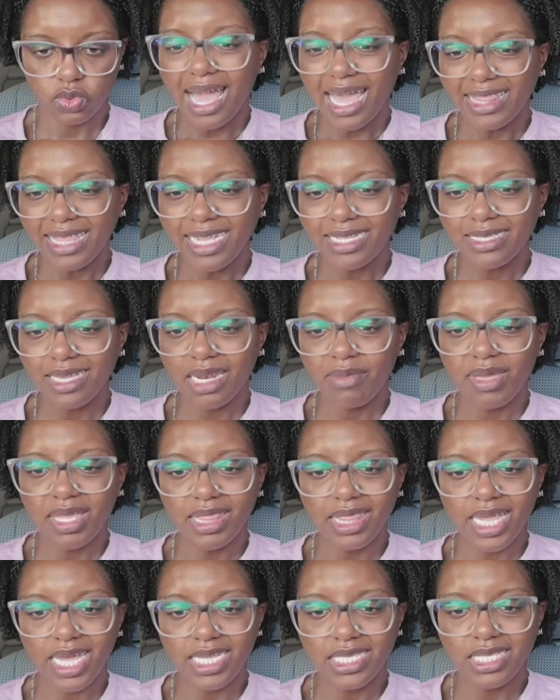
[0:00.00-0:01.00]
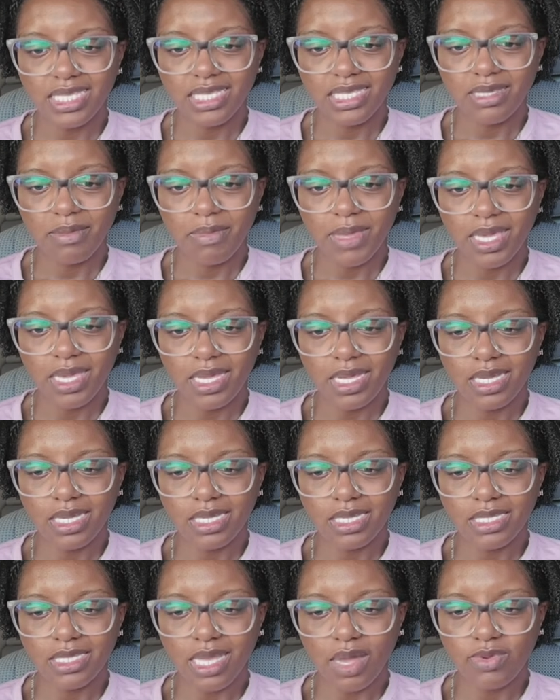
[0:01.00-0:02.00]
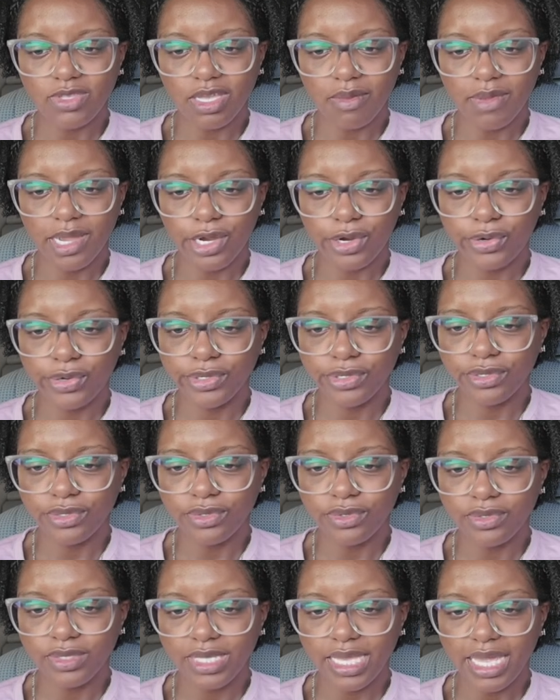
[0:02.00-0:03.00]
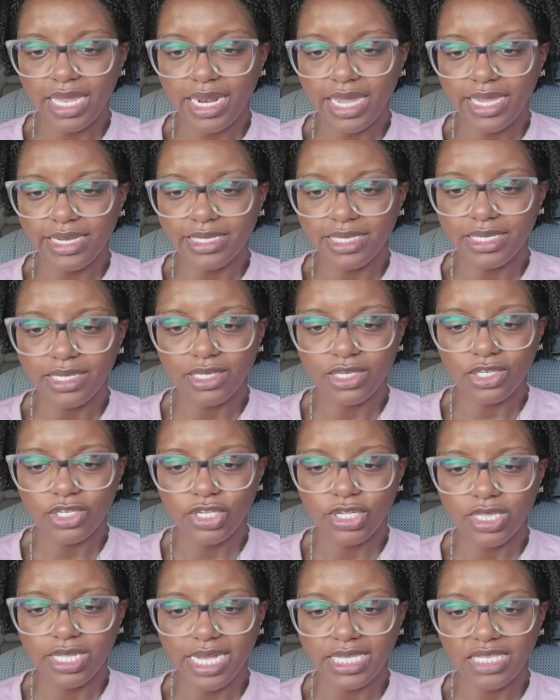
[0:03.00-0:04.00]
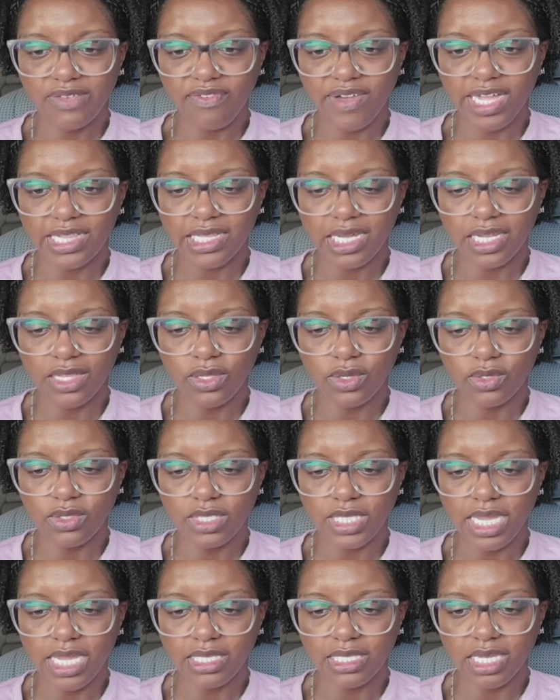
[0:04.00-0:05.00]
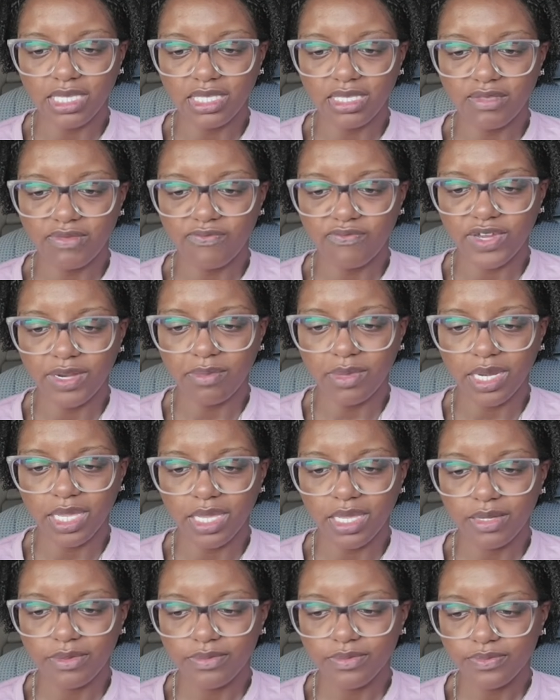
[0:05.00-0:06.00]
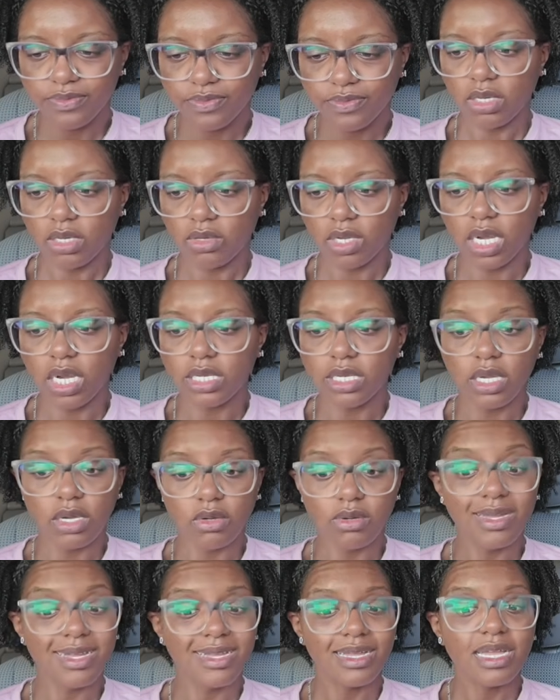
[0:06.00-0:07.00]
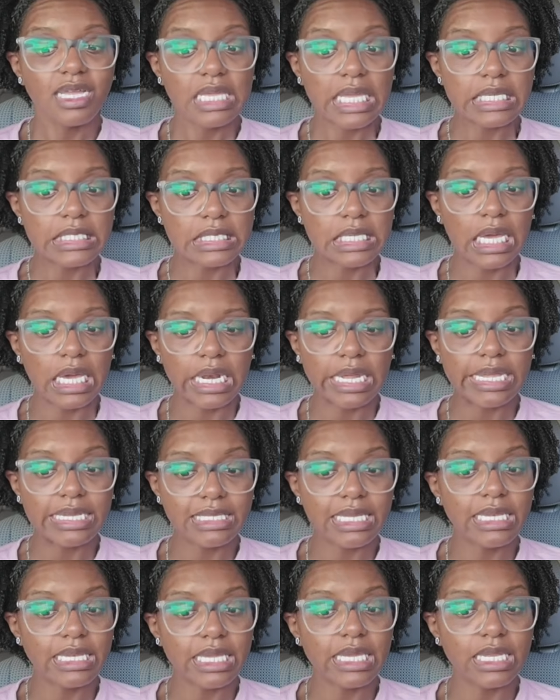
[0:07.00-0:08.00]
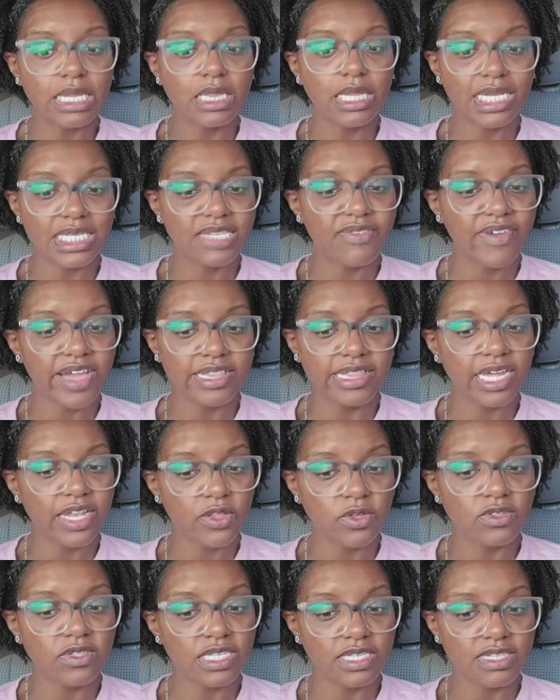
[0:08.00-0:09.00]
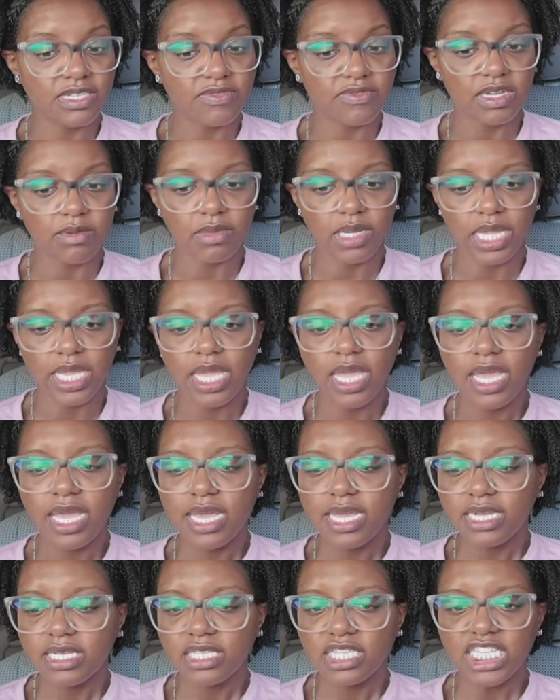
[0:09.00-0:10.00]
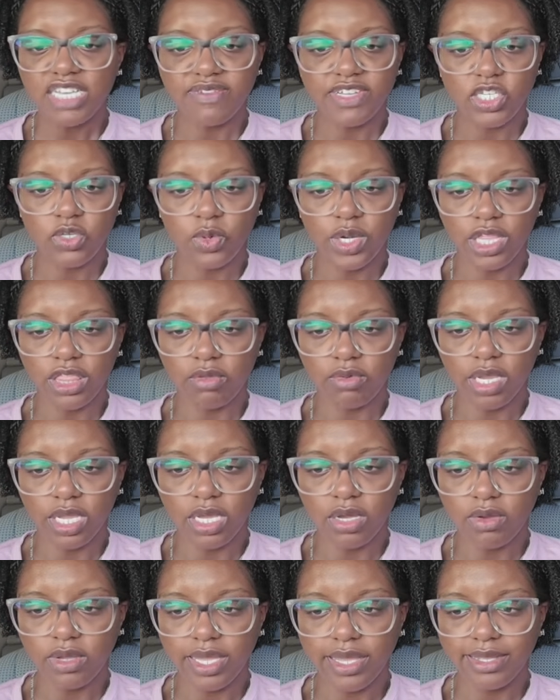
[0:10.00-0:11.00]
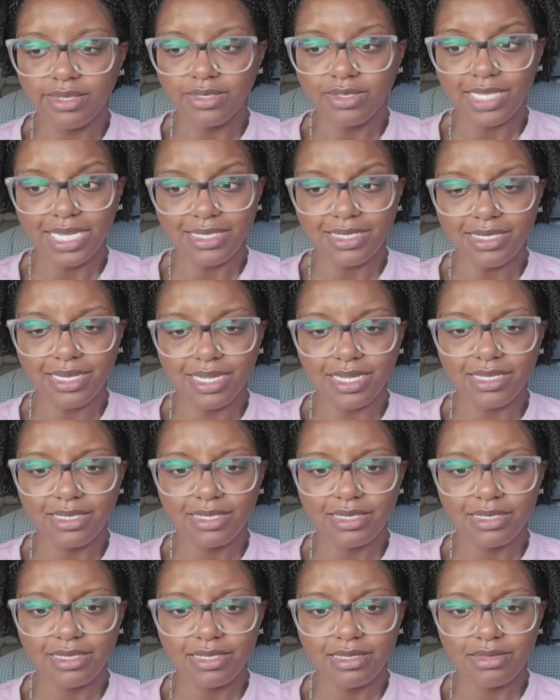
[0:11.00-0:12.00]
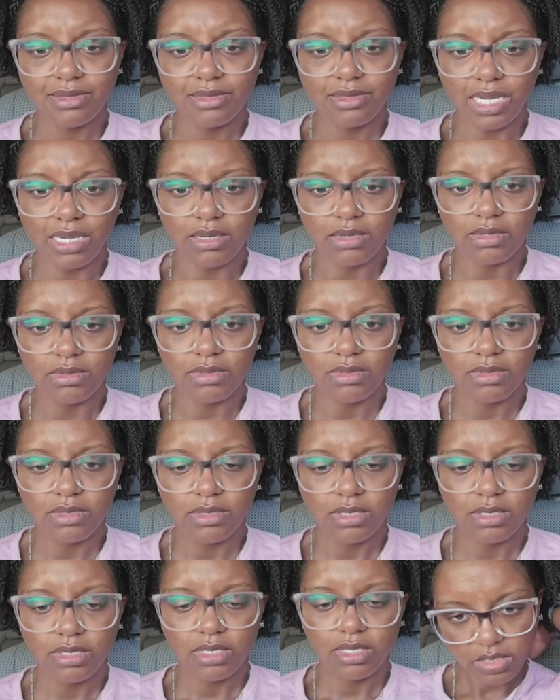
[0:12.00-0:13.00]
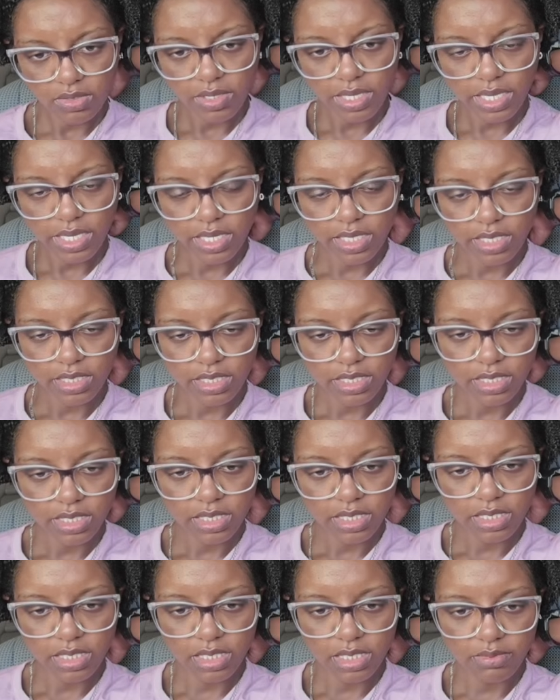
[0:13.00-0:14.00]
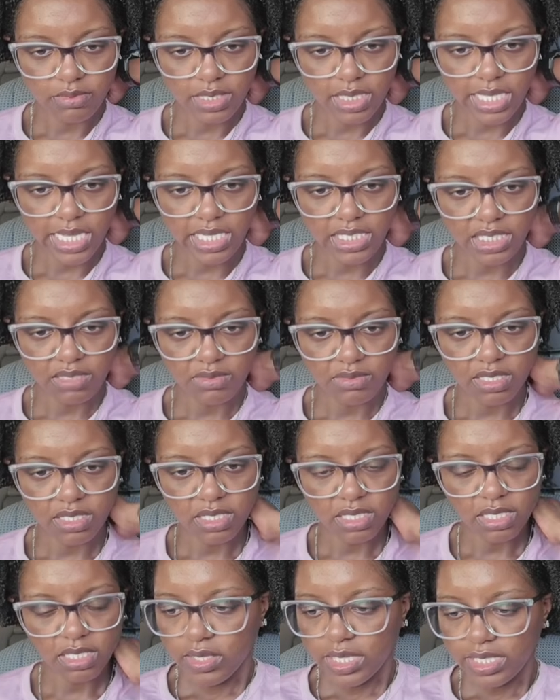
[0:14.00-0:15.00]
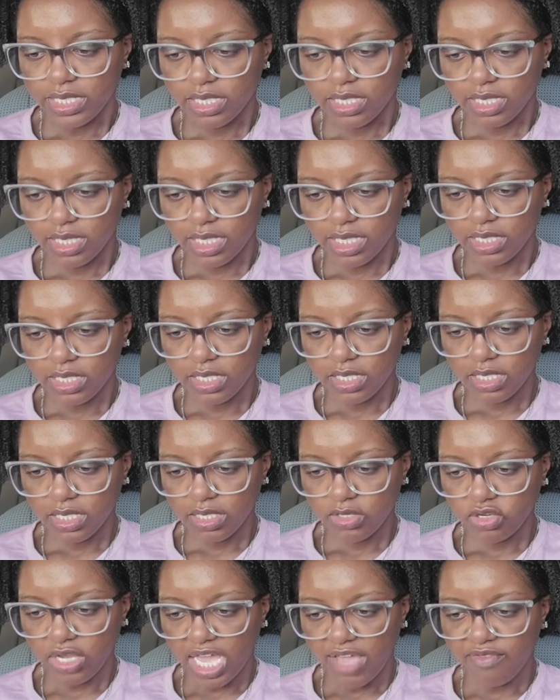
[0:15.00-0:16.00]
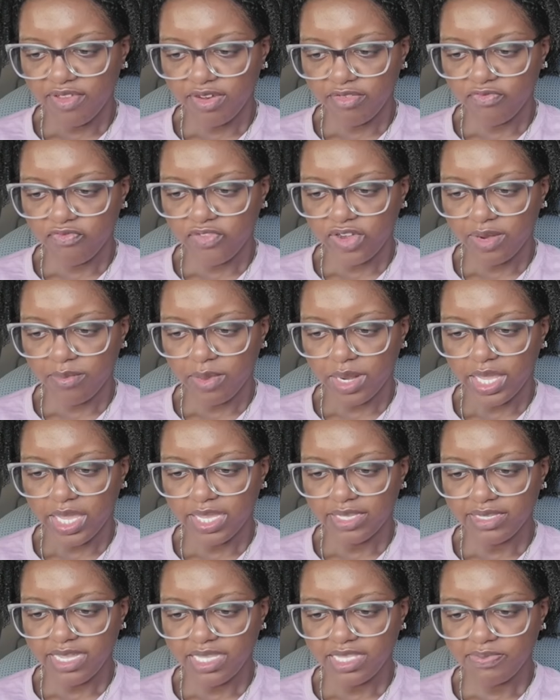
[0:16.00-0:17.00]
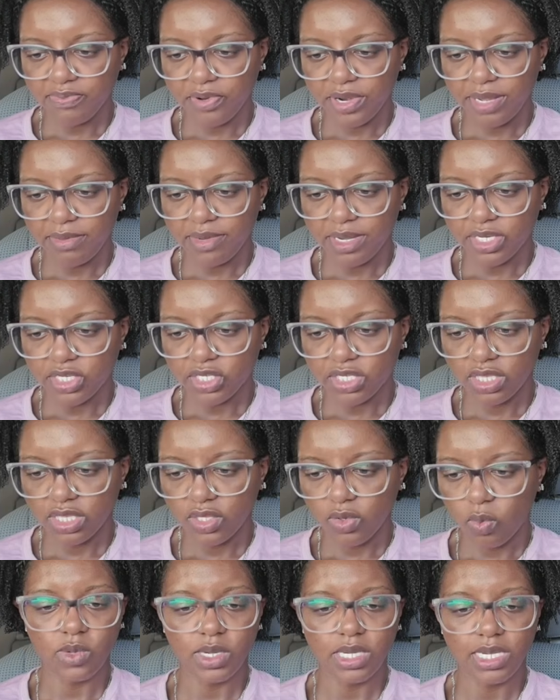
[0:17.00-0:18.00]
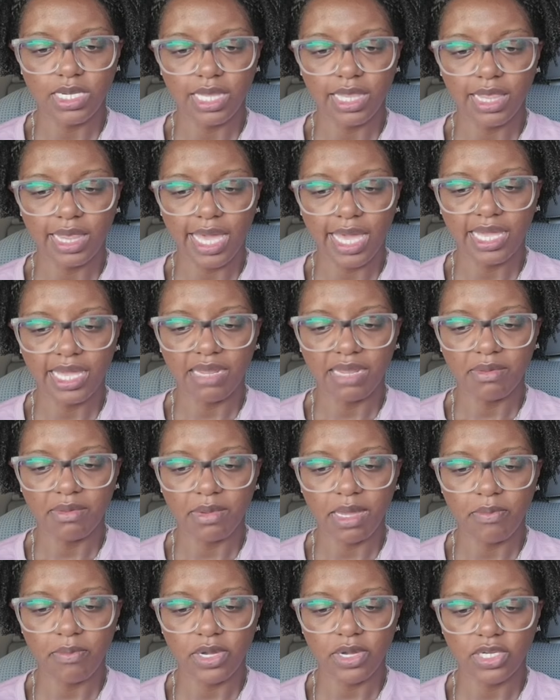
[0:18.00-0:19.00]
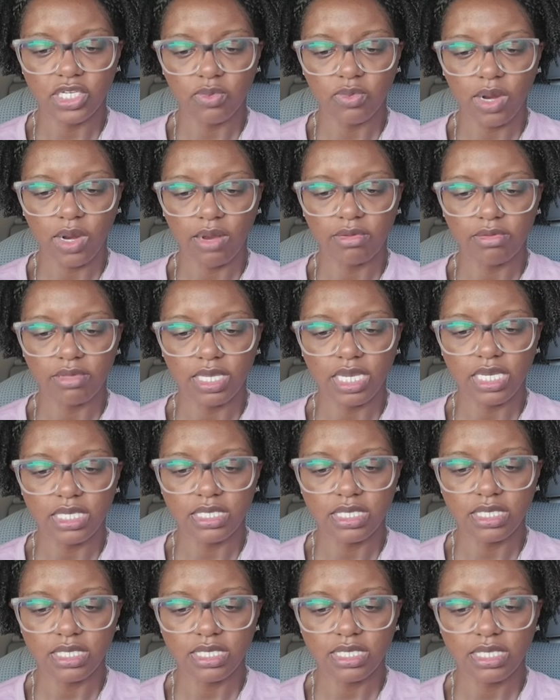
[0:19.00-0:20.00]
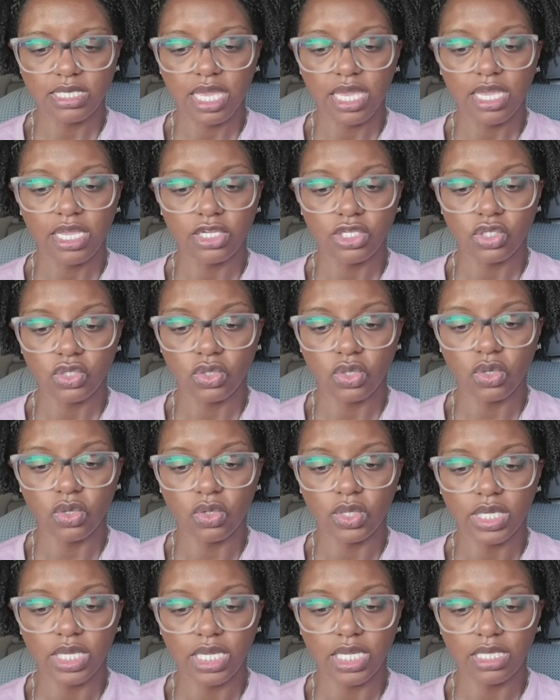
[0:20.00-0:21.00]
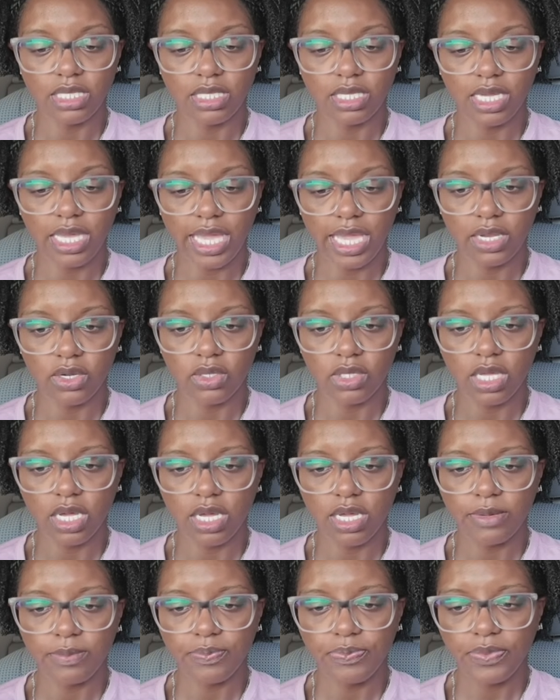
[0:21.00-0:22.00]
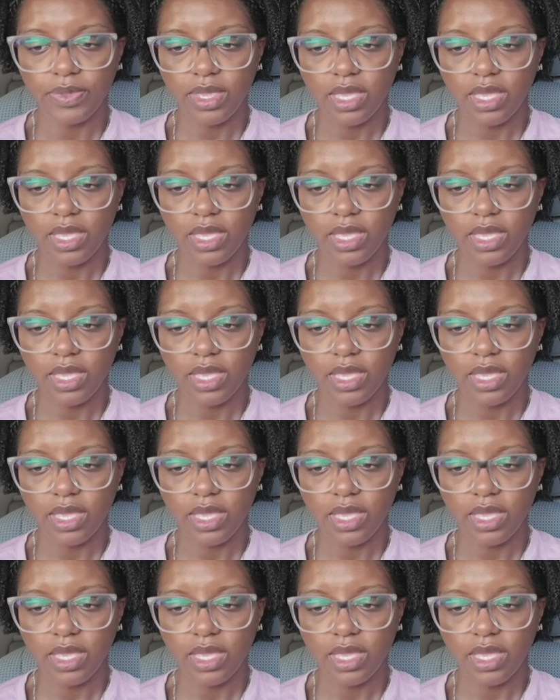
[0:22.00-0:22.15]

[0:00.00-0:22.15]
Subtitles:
I think it's going to be less because I was on my cruise and I didn't classify a lot of those things as fund money. Oh God, no, guess not. I guess I did classify a lot of those things as fund money. $723. Okay, so that's nice. Wow. So yeah, last month. So let's dive into fund money, because that's pretty much the one line item in my budget where I really need to take control and get a handle on.